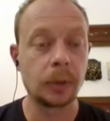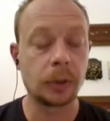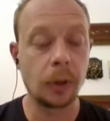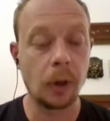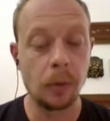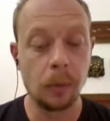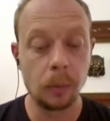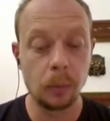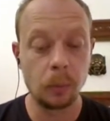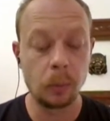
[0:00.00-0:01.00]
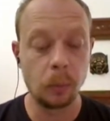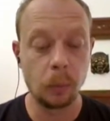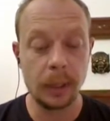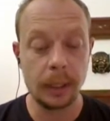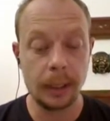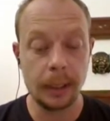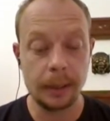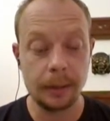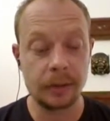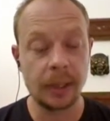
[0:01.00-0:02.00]
So
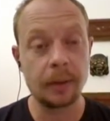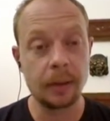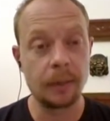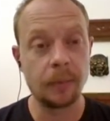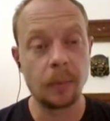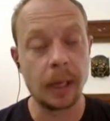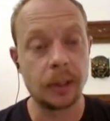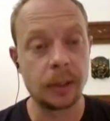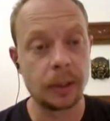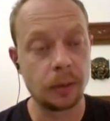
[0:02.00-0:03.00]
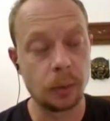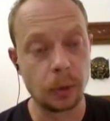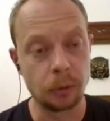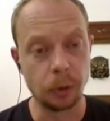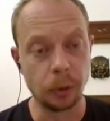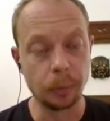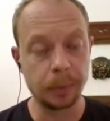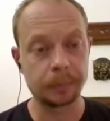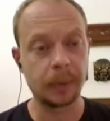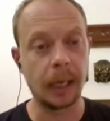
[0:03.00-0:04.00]
we send the information into a group,
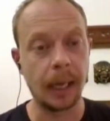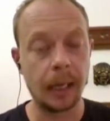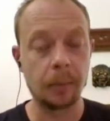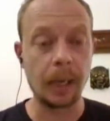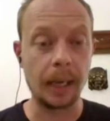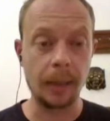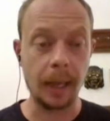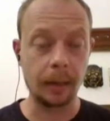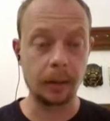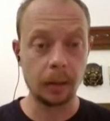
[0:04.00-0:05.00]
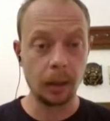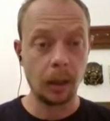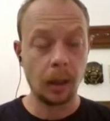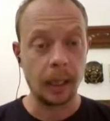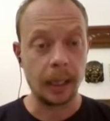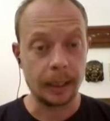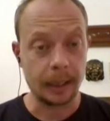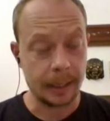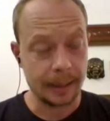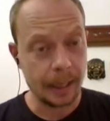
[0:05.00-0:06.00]
and then it
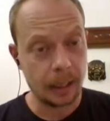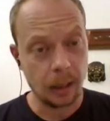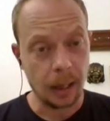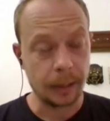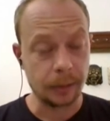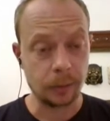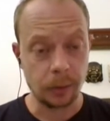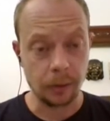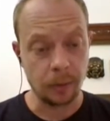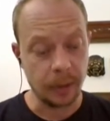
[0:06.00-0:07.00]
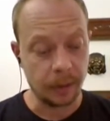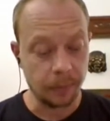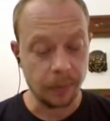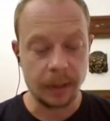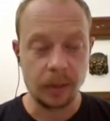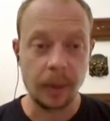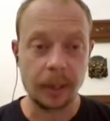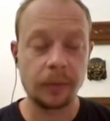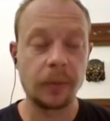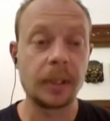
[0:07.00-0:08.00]
gets analysed so that we can find the
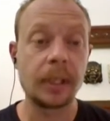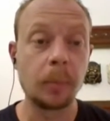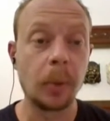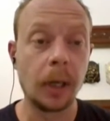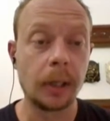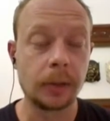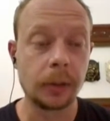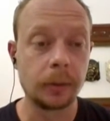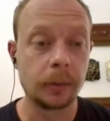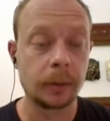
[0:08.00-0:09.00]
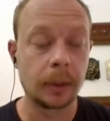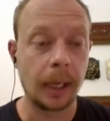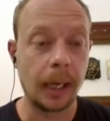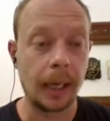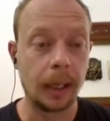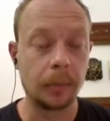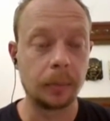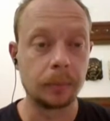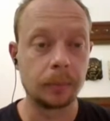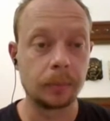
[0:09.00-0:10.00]
best fitting person
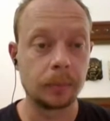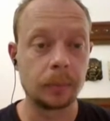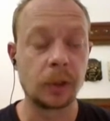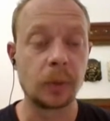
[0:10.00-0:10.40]
to